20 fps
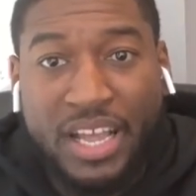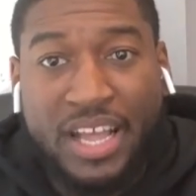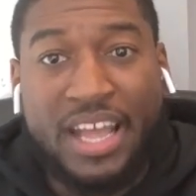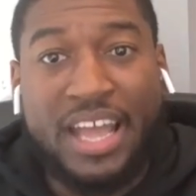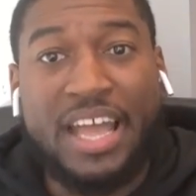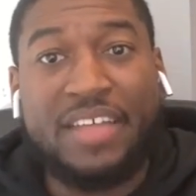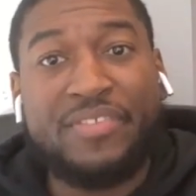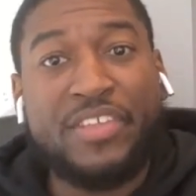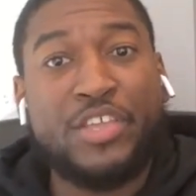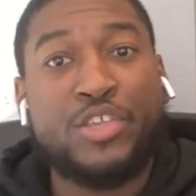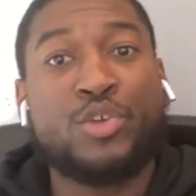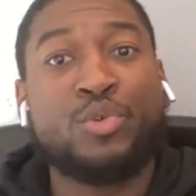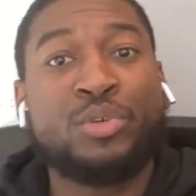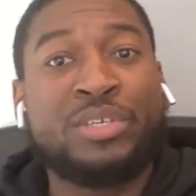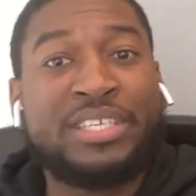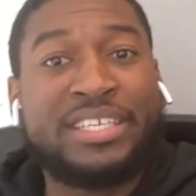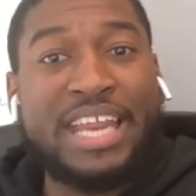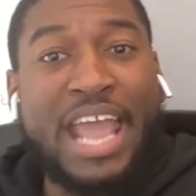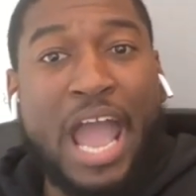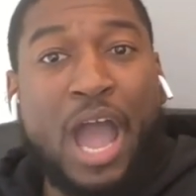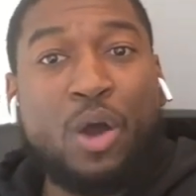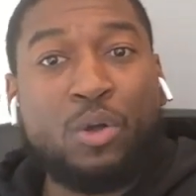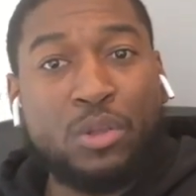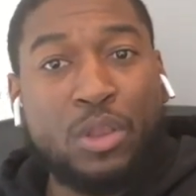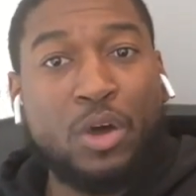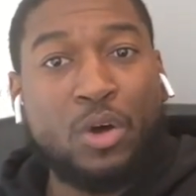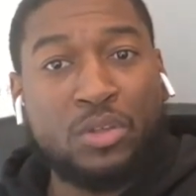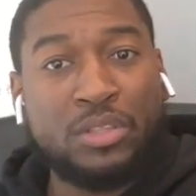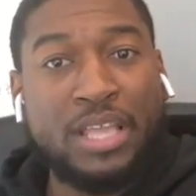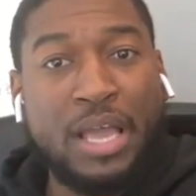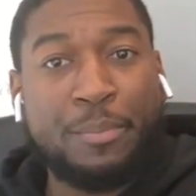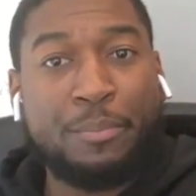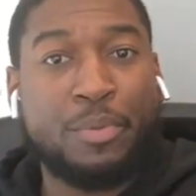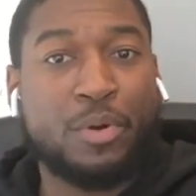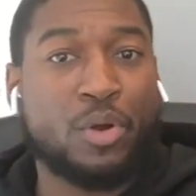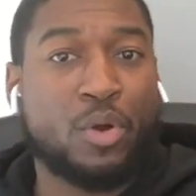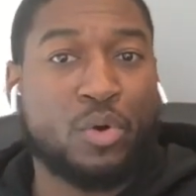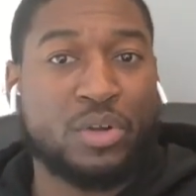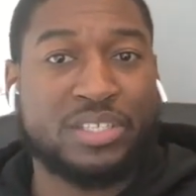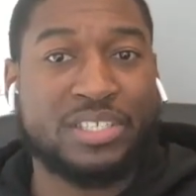and then you download that
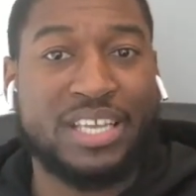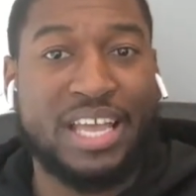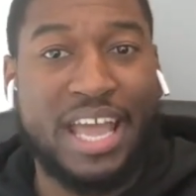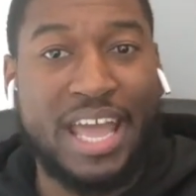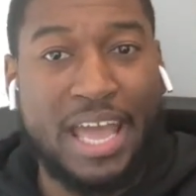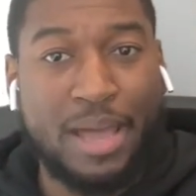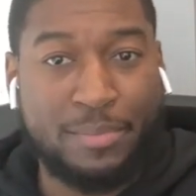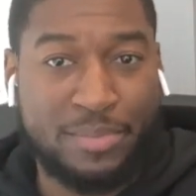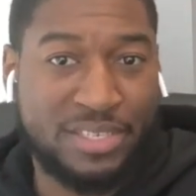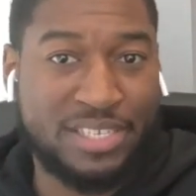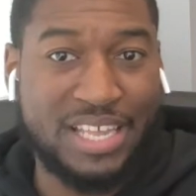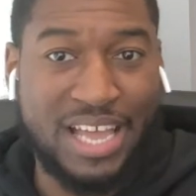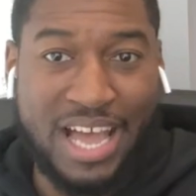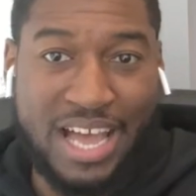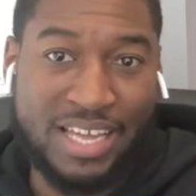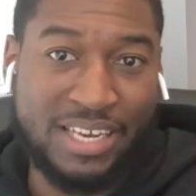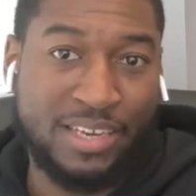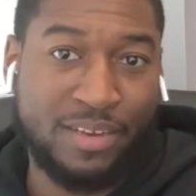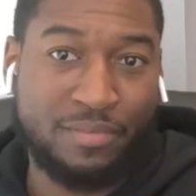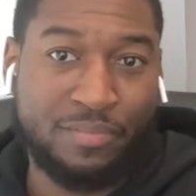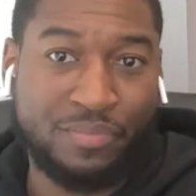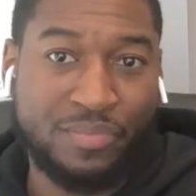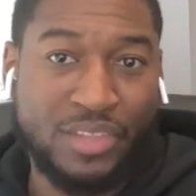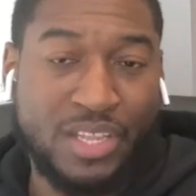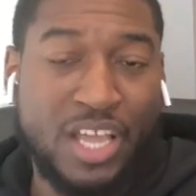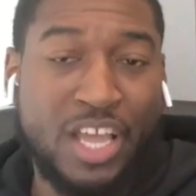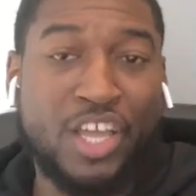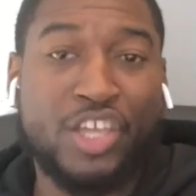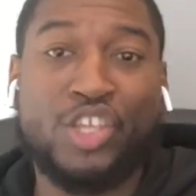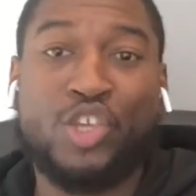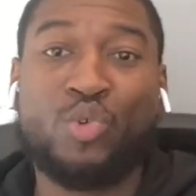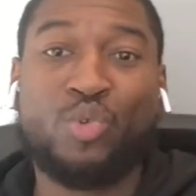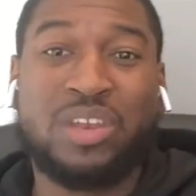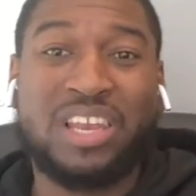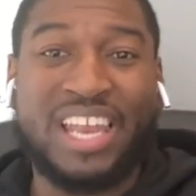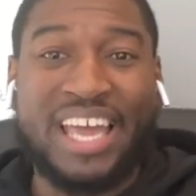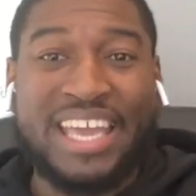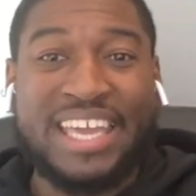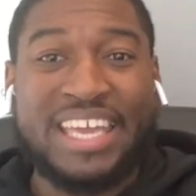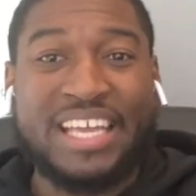book onto Amazon. You
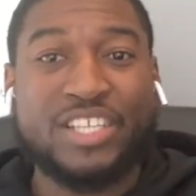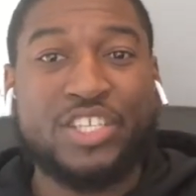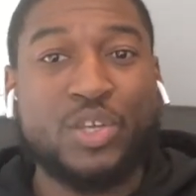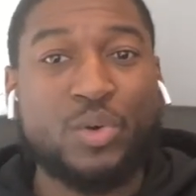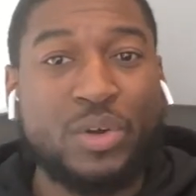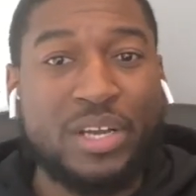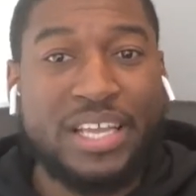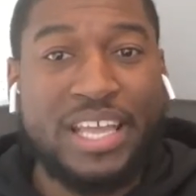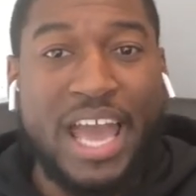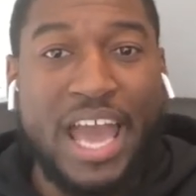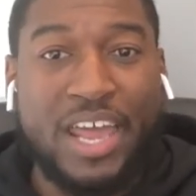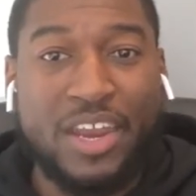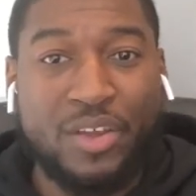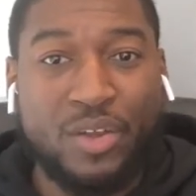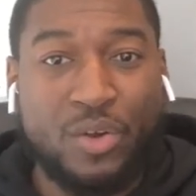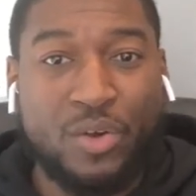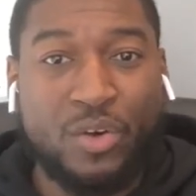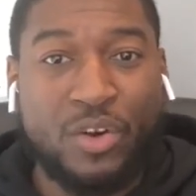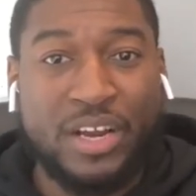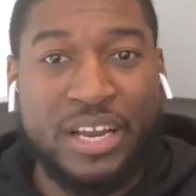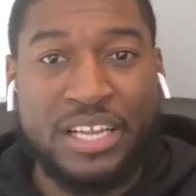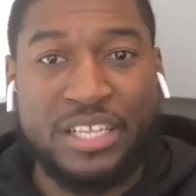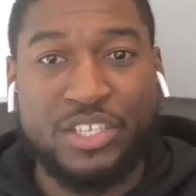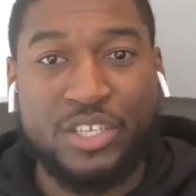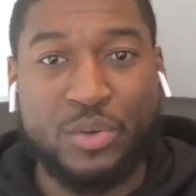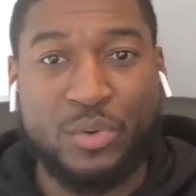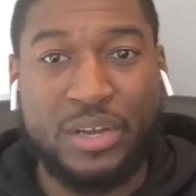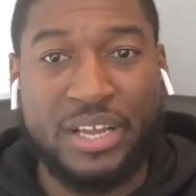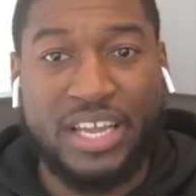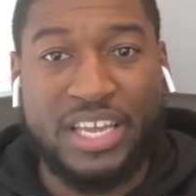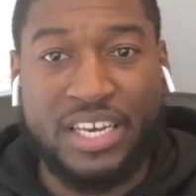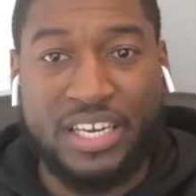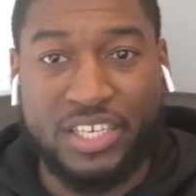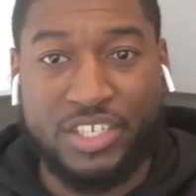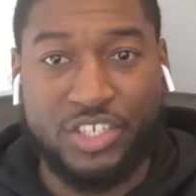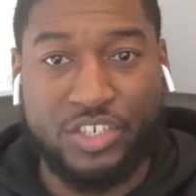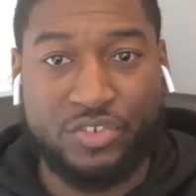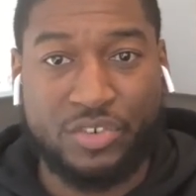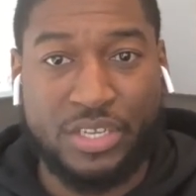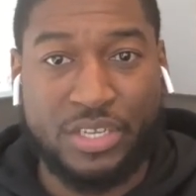link it to a category, into an
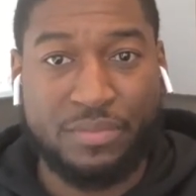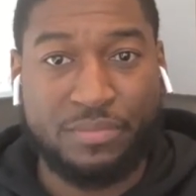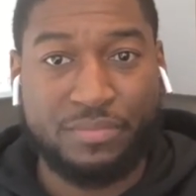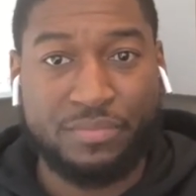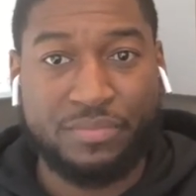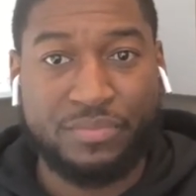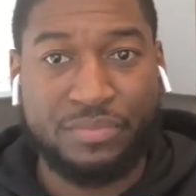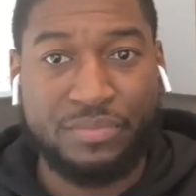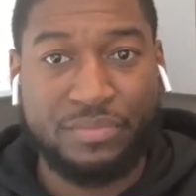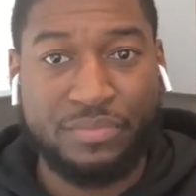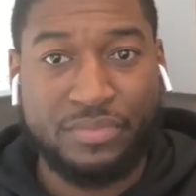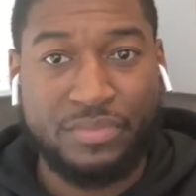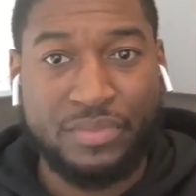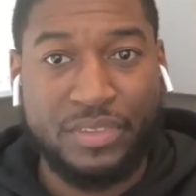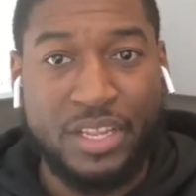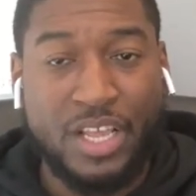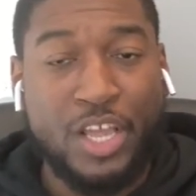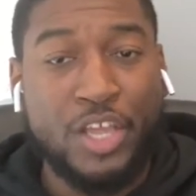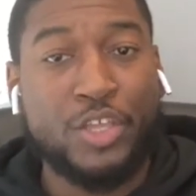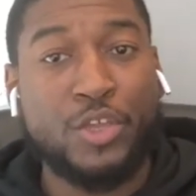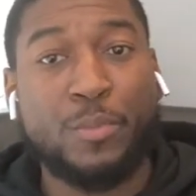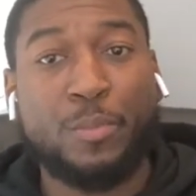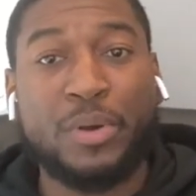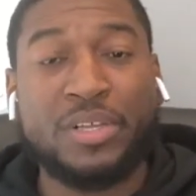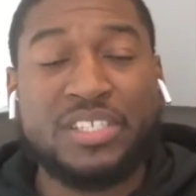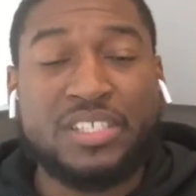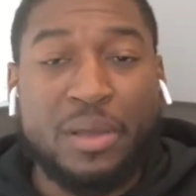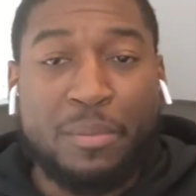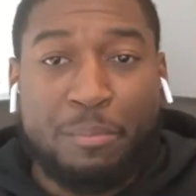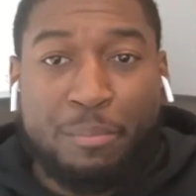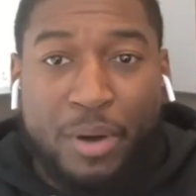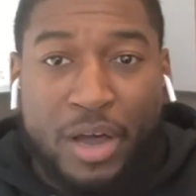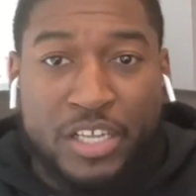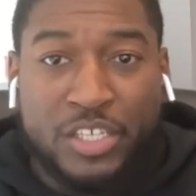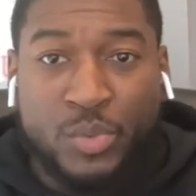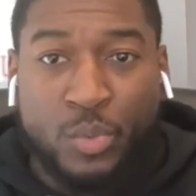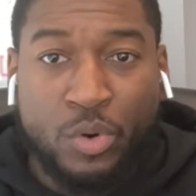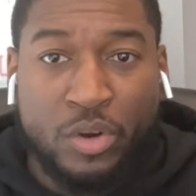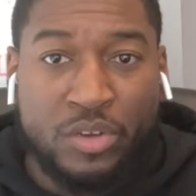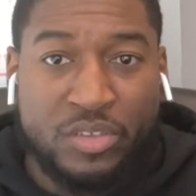industry. You put some
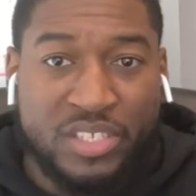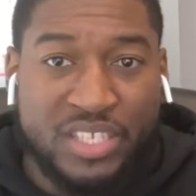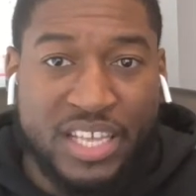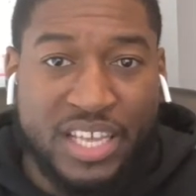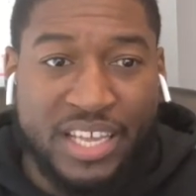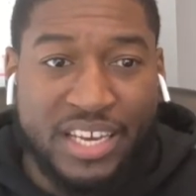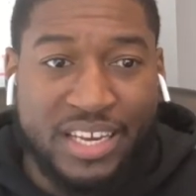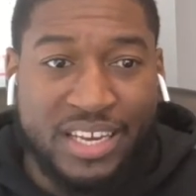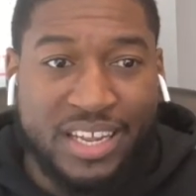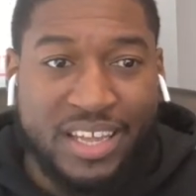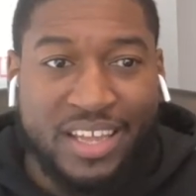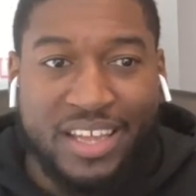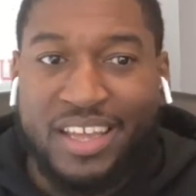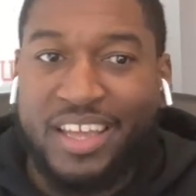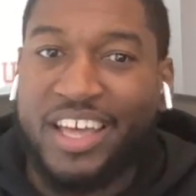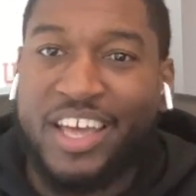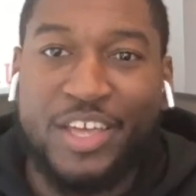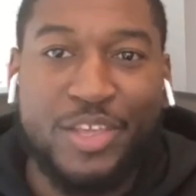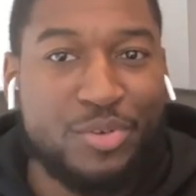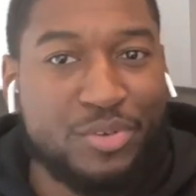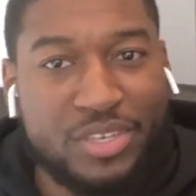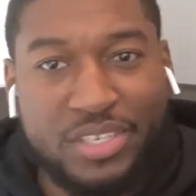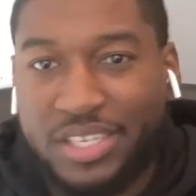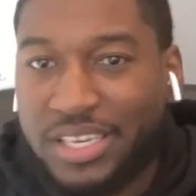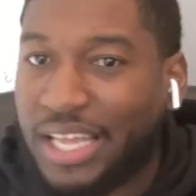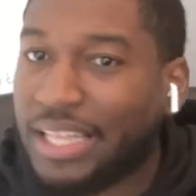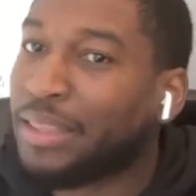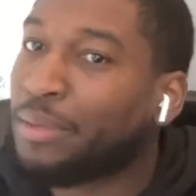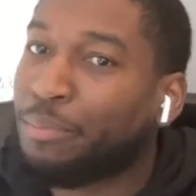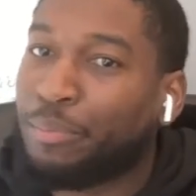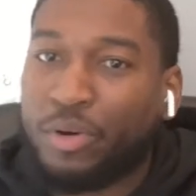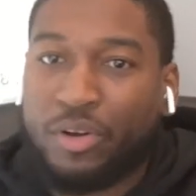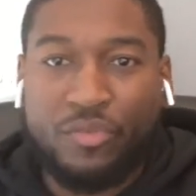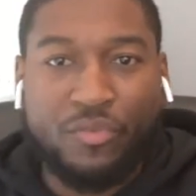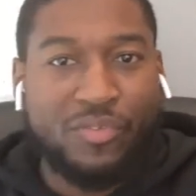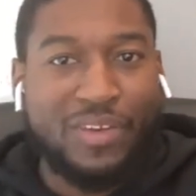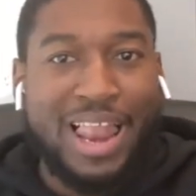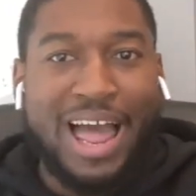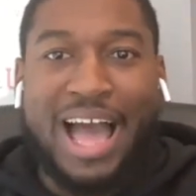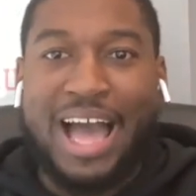buzzwords in, and you just let the book
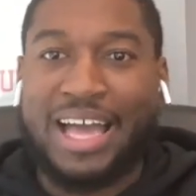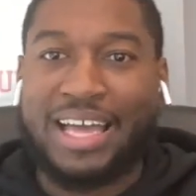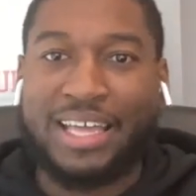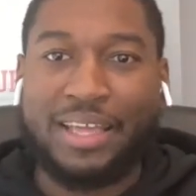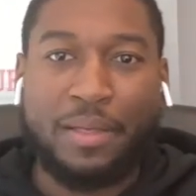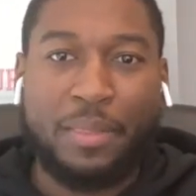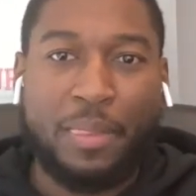fly.